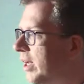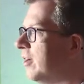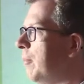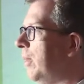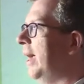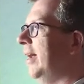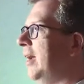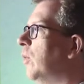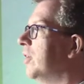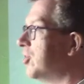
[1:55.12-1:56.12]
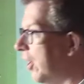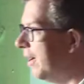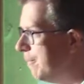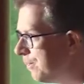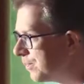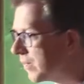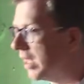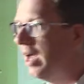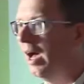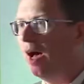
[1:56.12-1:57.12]
it is I'm playing at any one time.
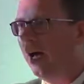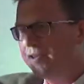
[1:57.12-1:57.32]
Uh,